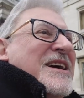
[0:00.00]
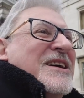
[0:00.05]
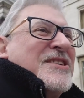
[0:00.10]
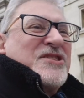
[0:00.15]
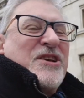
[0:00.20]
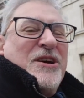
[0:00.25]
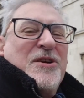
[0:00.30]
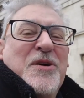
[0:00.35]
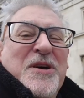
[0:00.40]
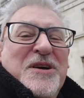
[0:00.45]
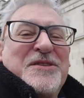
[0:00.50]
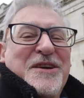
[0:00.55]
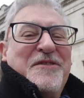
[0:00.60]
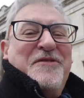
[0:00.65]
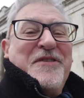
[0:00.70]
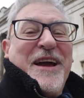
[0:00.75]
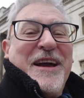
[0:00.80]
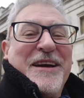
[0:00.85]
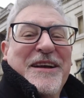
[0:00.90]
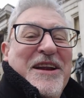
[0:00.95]
So don't
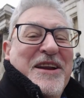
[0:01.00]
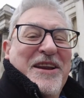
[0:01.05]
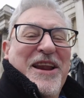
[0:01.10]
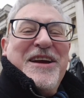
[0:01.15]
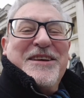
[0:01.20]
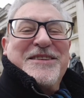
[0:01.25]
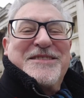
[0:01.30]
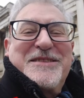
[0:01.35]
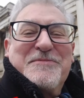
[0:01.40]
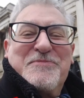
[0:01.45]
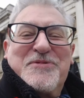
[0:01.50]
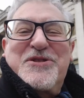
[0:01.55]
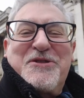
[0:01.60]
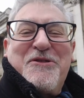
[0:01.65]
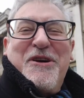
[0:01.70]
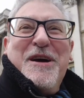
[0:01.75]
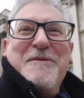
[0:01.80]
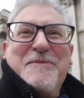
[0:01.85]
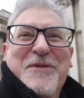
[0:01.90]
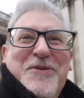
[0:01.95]
forget, like,
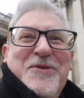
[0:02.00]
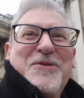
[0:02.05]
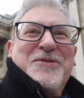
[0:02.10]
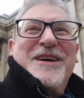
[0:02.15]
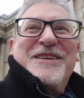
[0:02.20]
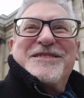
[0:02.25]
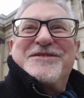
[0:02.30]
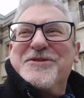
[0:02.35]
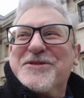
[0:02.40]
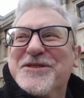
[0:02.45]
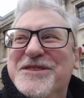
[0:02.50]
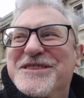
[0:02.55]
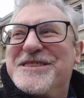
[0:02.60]
subscribe, and all that sort of